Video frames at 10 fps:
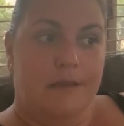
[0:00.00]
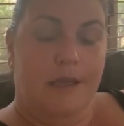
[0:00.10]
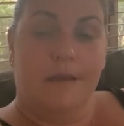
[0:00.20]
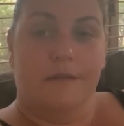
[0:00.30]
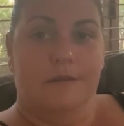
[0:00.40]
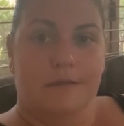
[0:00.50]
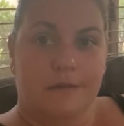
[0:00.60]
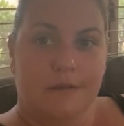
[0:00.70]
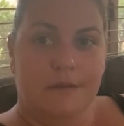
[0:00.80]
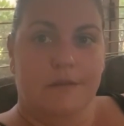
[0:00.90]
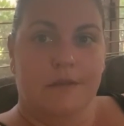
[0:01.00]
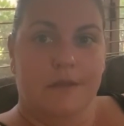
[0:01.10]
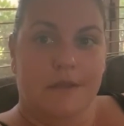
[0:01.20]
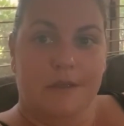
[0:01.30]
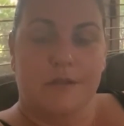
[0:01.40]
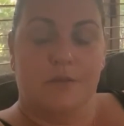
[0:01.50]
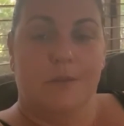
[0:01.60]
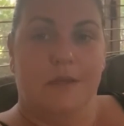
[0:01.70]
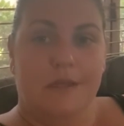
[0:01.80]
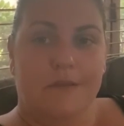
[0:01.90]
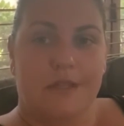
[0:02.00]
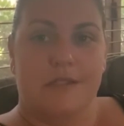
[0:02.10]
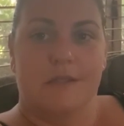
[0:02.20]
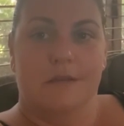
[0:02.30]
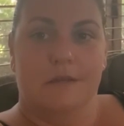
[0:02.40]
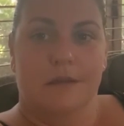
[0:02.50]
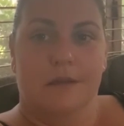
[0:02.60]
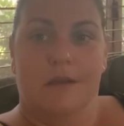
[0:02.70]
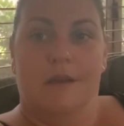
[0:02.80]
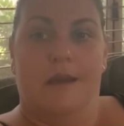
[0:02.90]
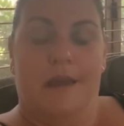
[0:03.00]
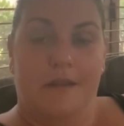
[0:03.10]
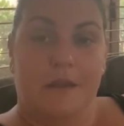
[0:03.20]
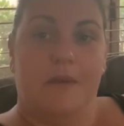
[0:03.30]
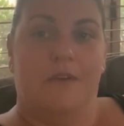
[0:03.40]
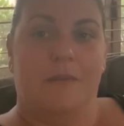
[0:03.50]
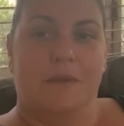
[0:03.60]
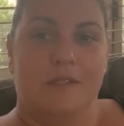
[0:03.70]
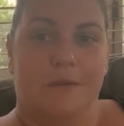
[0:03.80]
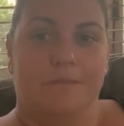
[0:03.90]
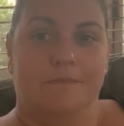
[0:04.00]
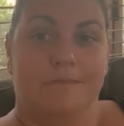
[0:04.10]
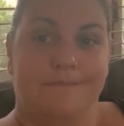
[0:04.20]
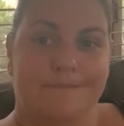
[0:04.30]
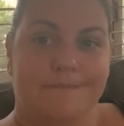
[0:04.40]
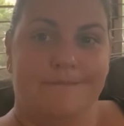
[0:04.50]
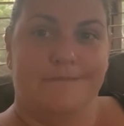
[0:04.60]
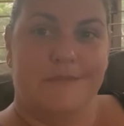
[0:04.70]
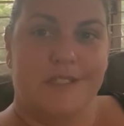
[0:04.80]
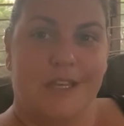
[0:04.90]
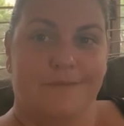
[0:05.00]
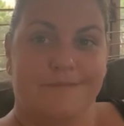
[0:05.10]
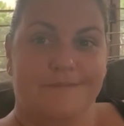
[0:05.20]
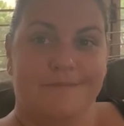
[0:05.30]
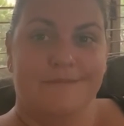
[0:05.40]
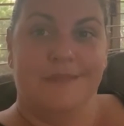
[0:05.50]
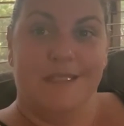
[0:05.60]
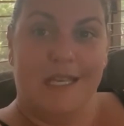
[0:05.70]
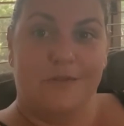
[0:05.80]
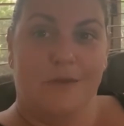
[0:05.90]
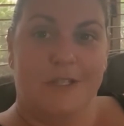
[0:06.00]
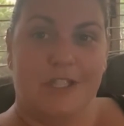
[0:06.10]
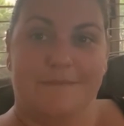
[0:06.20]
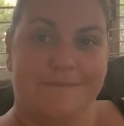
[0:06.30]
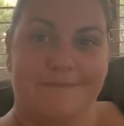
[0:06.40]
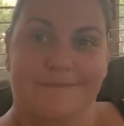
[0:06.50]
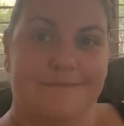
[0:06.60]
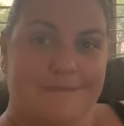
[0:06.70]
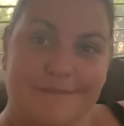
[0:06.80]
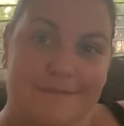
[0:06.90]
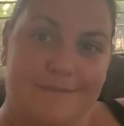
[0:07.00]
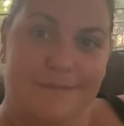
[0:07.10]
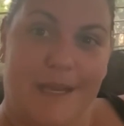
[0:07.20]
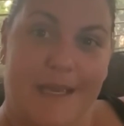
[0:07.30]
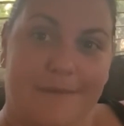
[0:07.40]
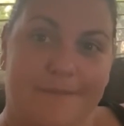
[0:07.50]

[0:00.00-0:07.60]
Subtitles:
Yeah, that's where I'm gonna leave this. I think my family's home. So thanks for watching. Bye.